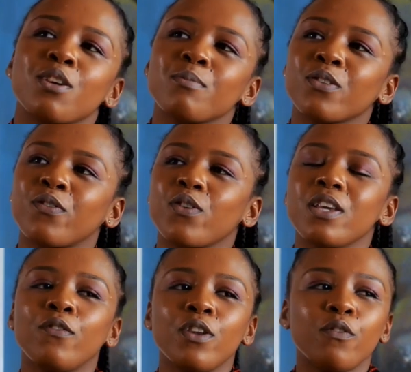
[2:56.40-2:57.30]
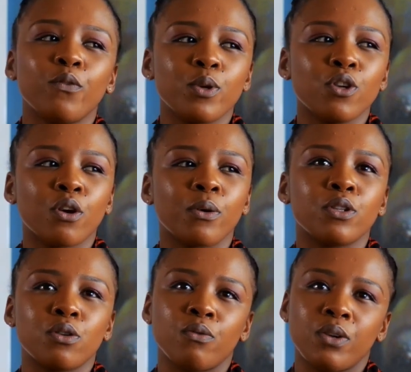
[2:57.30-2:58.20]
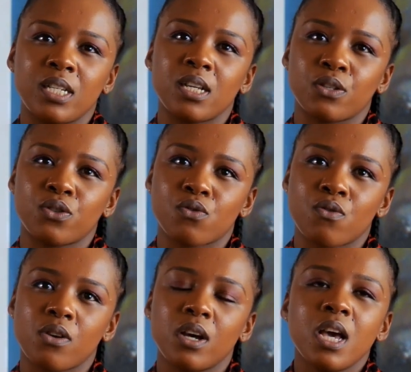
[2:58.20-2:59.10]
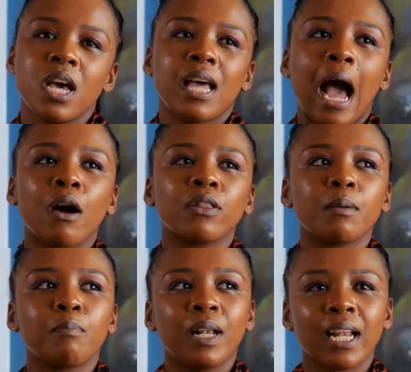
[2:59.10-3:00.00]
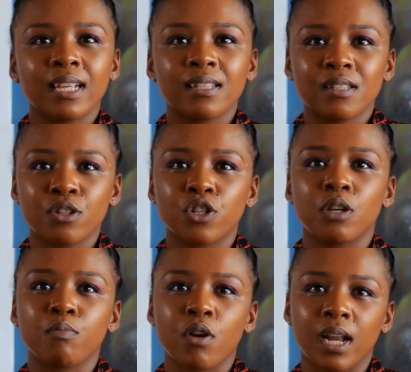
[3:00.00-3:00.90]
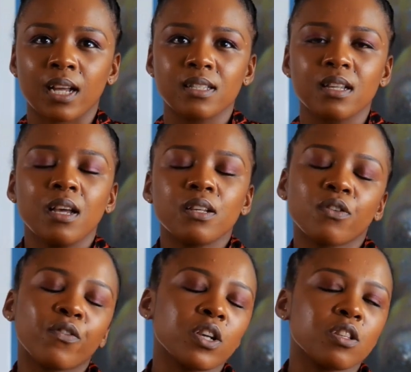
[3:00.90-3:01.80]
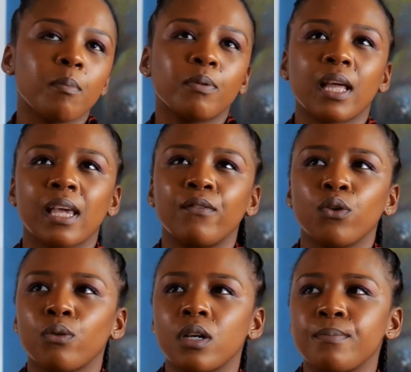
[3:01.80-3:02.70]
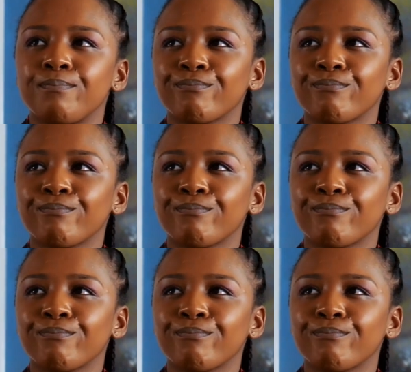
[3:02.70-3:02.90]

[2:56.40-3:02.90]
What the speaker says: terms of even if when you go into a retail store, how they place certain products. So for example, I give you a